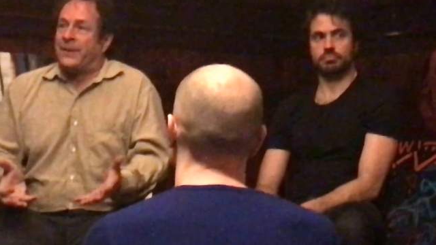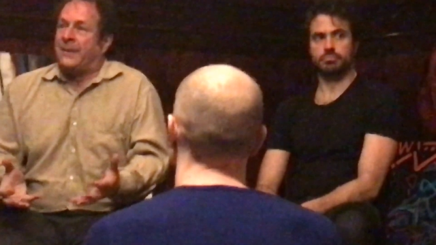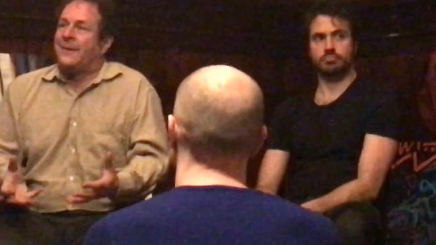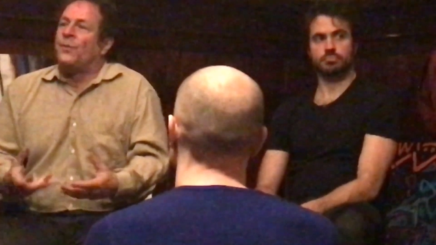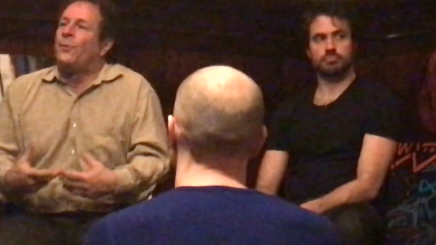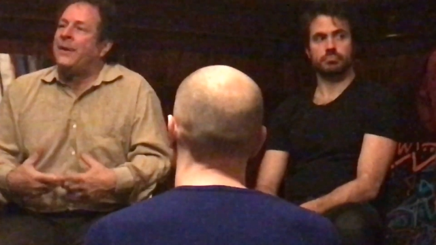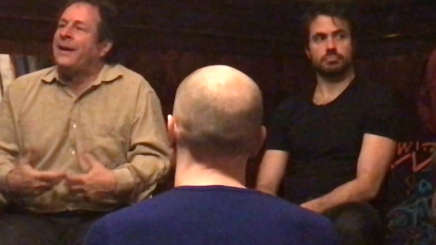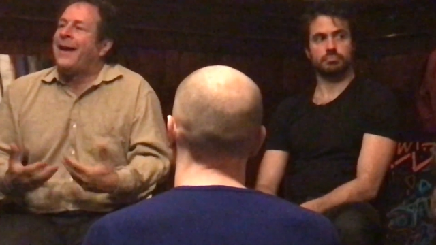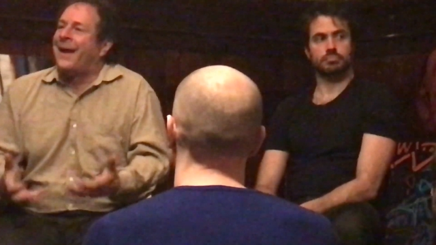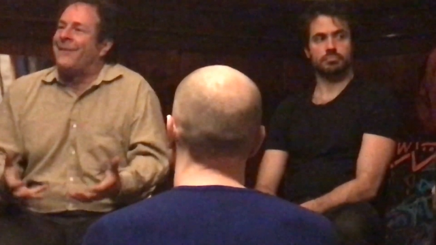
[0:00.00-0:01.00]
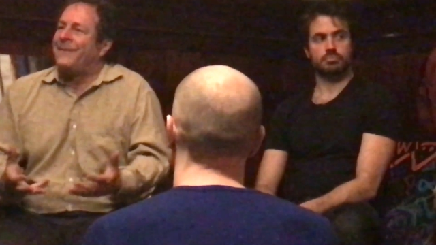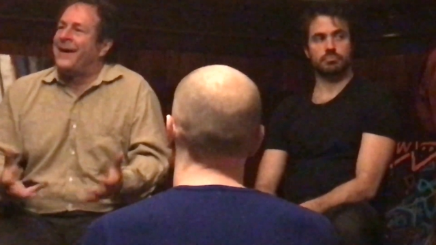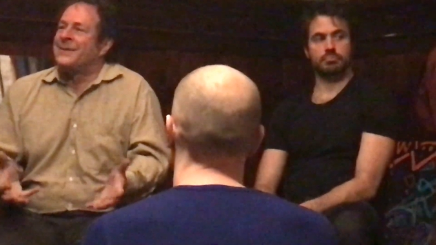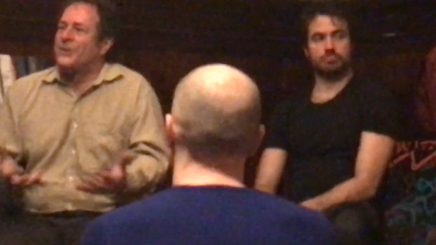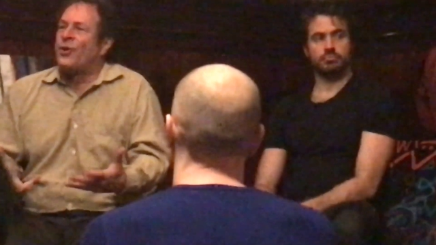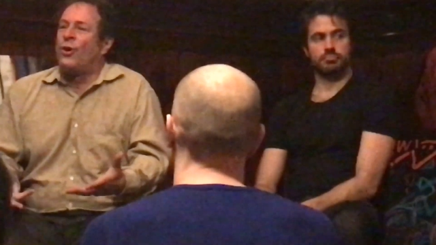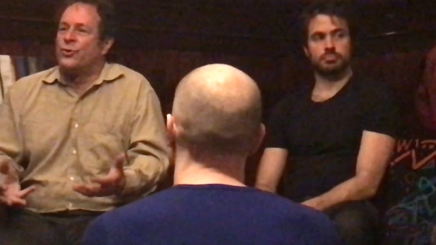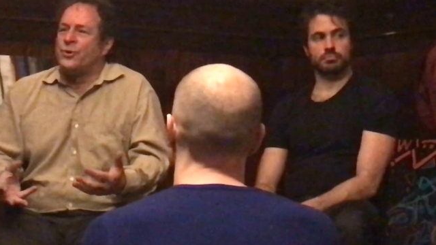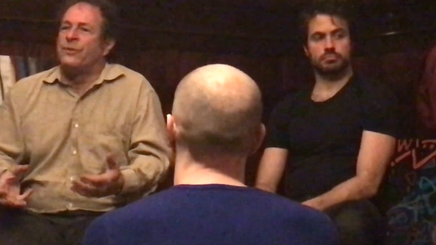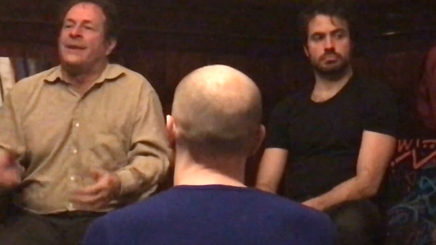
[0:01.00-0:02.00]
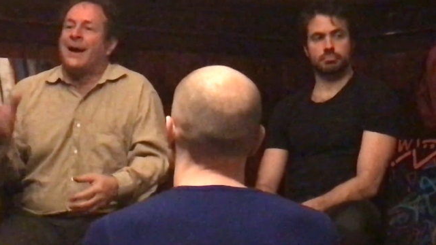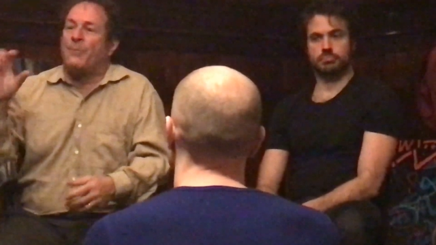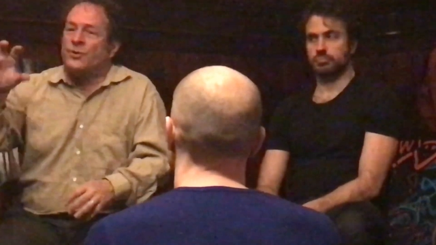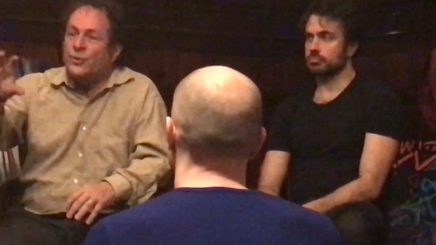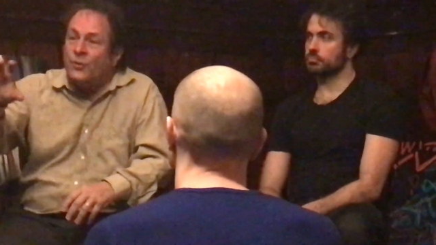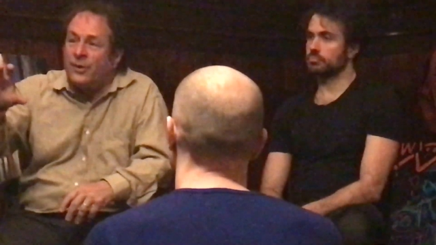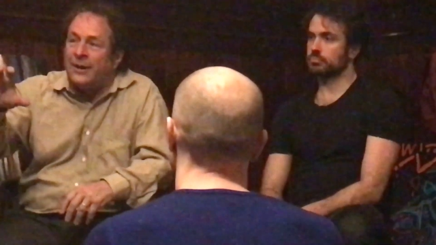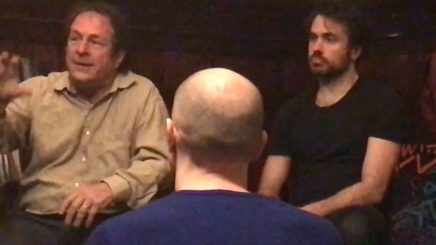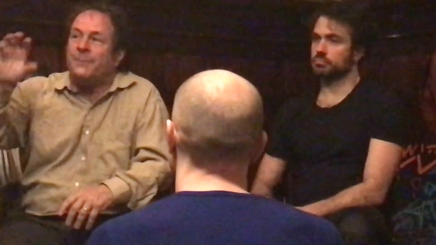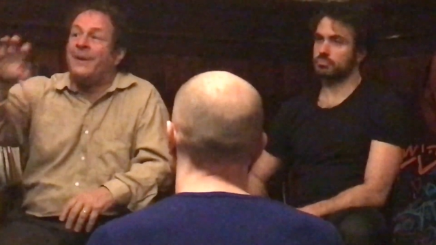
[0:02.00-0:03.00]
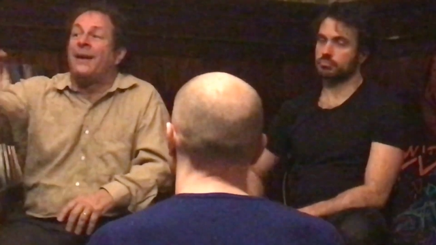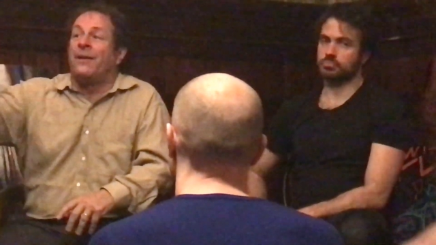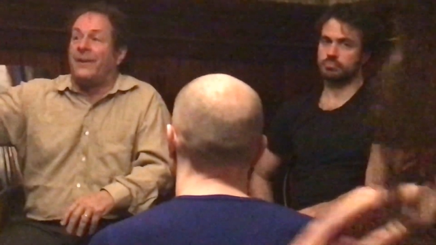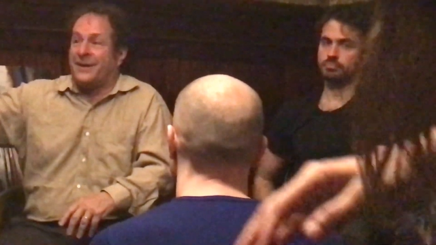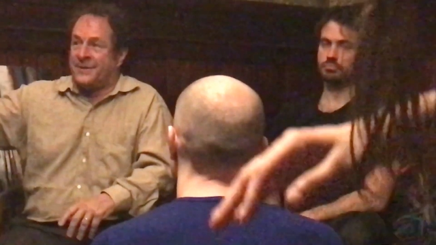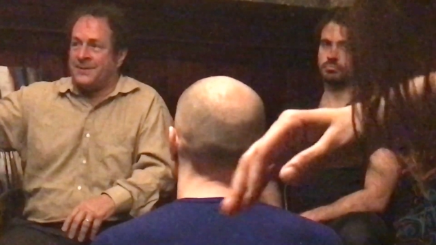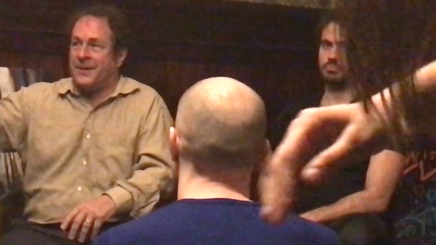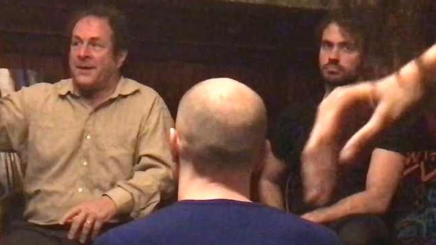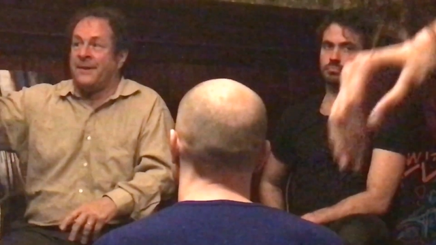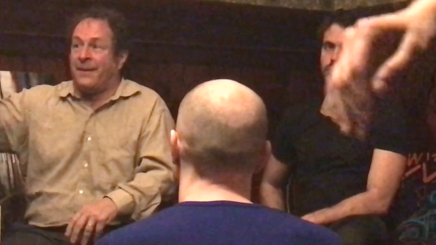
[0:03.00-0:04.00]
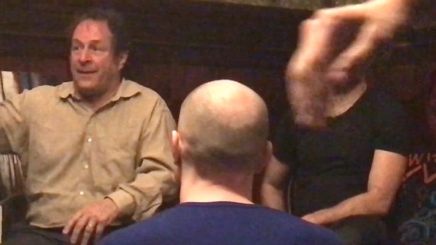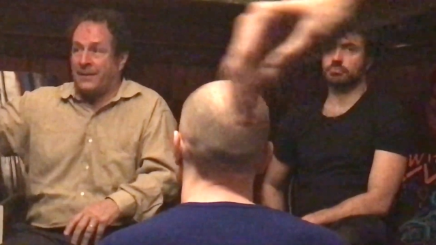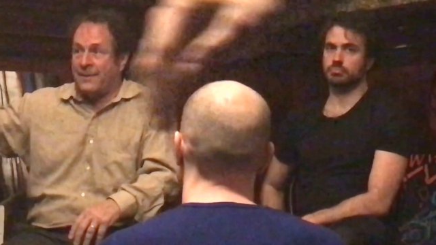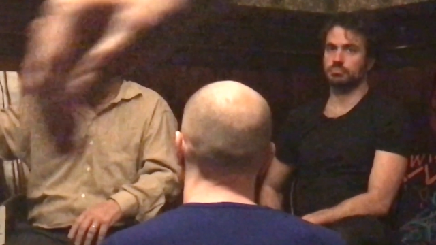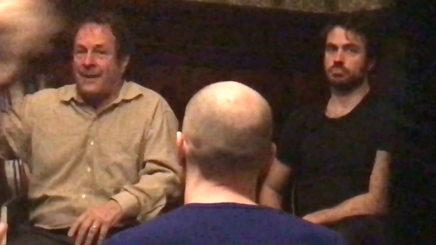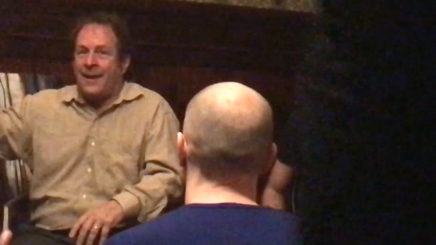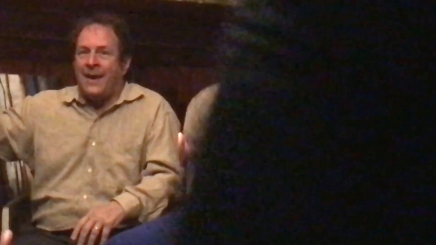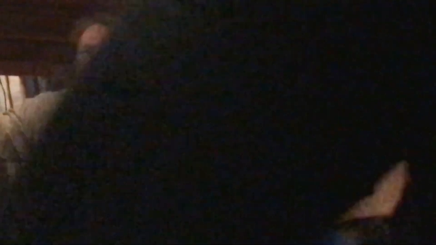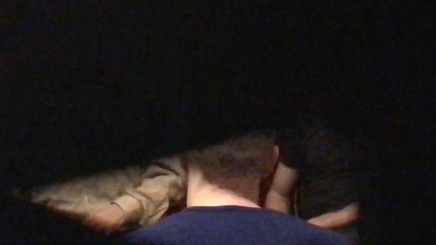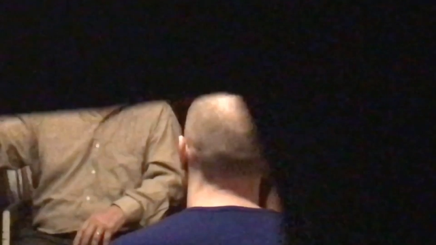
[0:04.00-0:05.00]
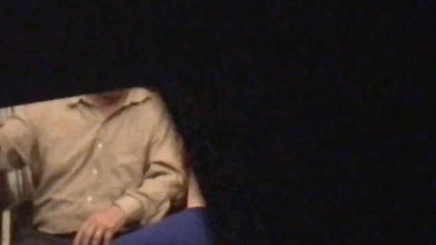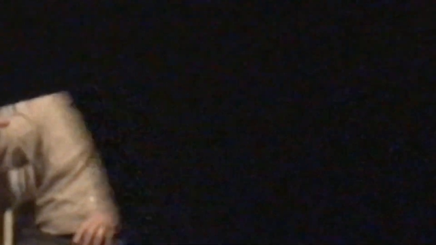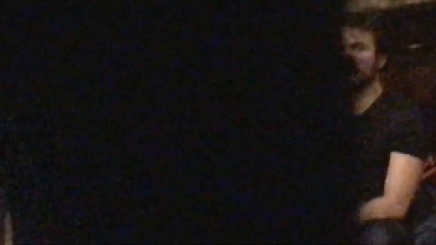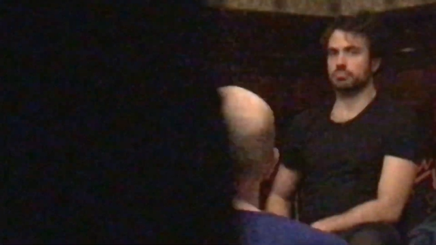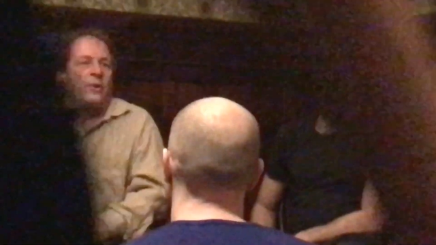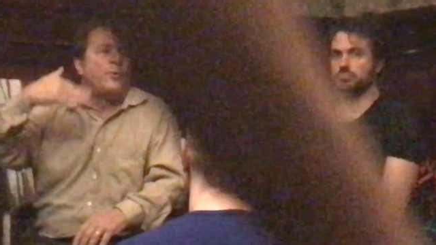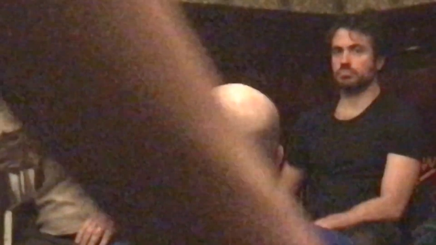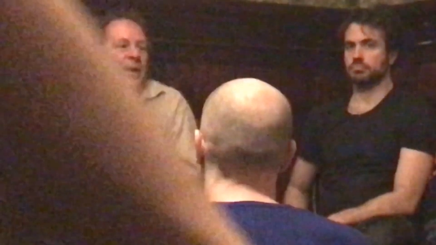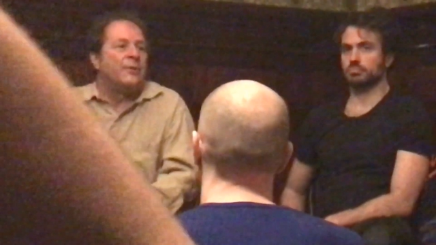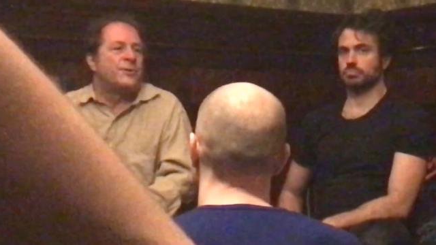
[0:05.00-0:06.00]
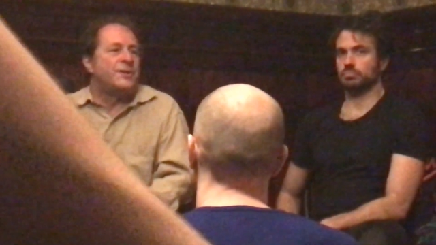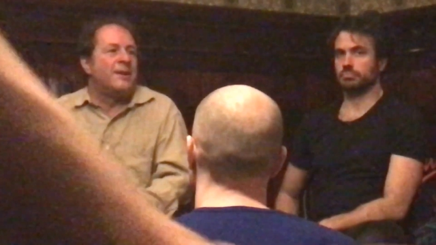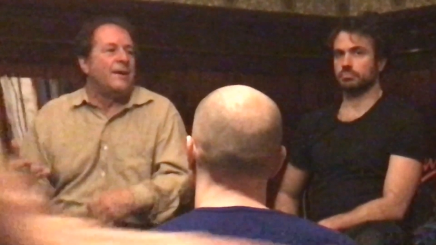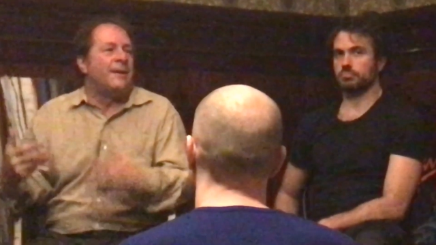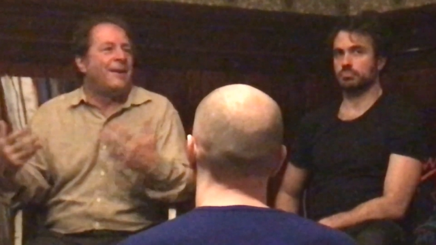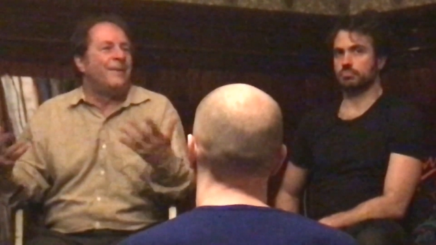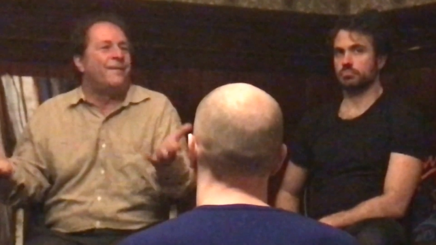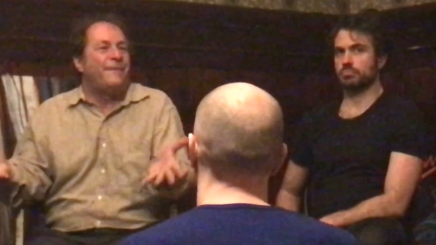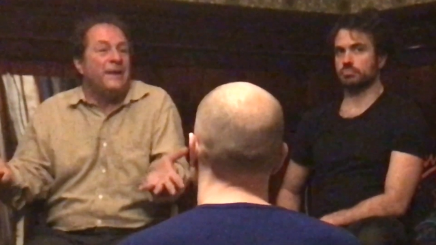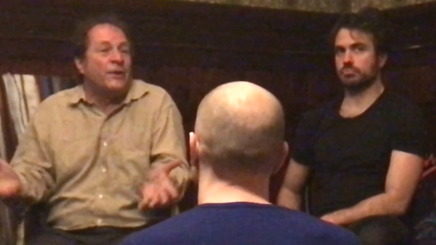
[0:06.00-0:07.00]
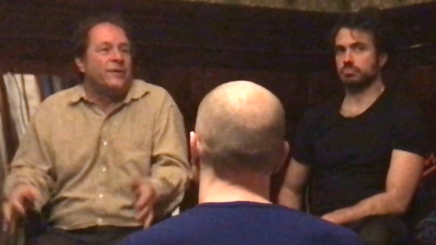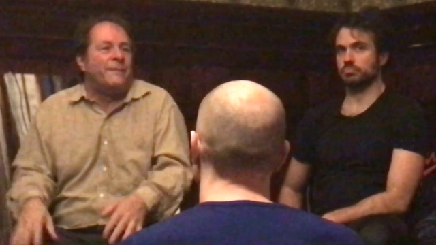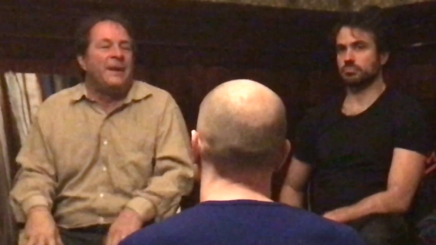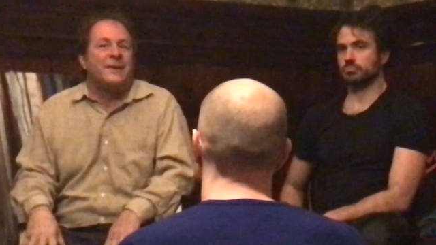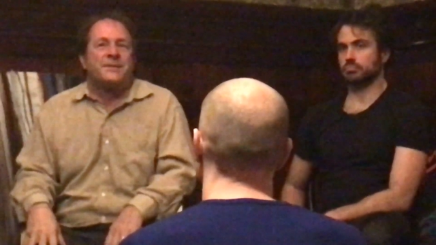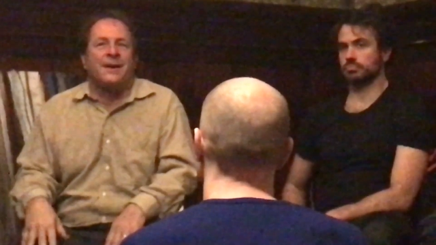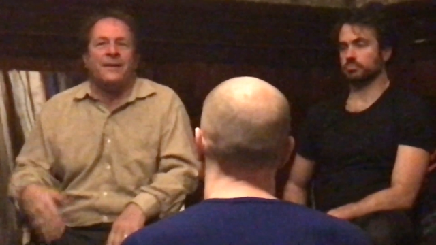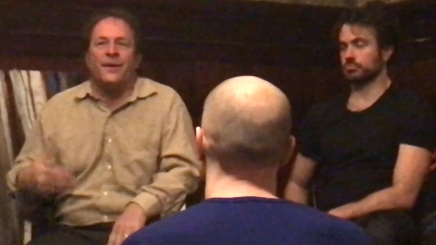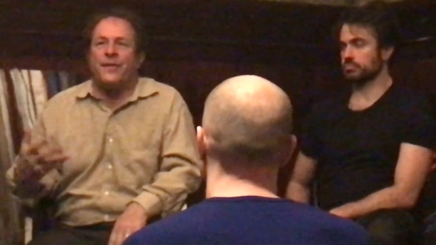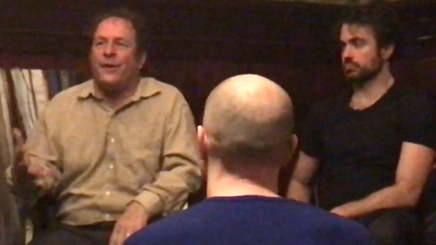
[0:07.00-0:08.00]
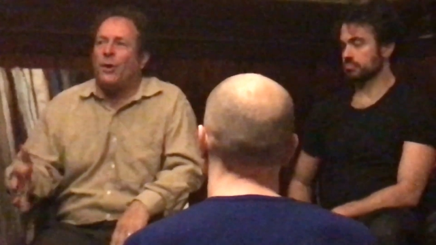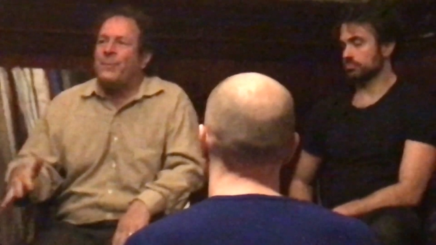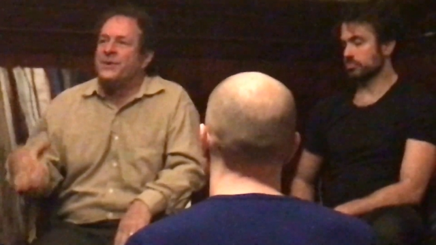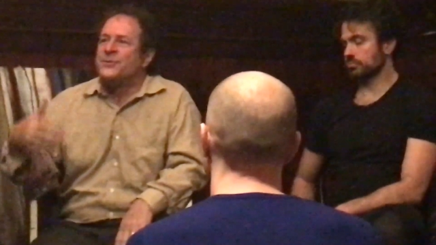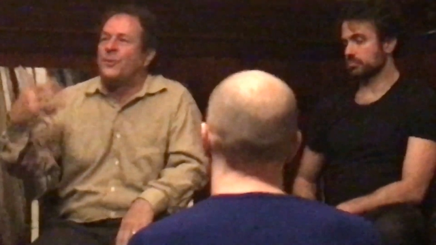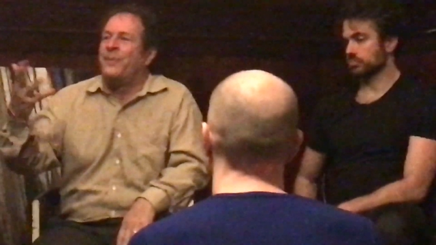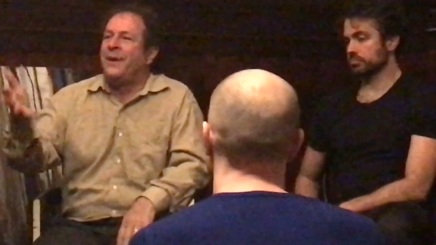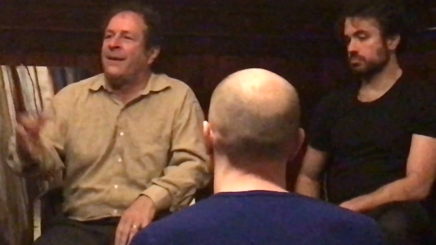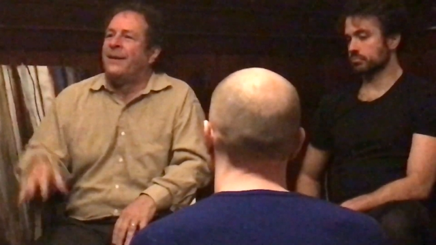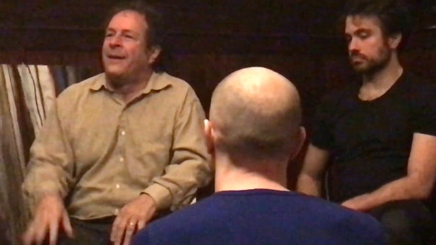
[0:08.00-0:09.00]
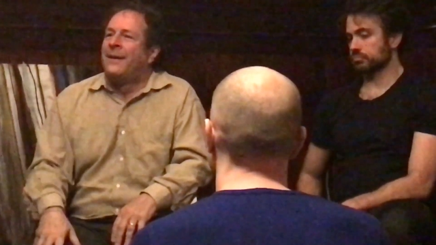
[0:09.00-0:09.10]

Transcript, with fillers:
Speaker 1: really, that we have, as a culture, the opportunity to medicalize a psychedelic. And for people who are interested in, in the field of being a psychedelic therapist or being,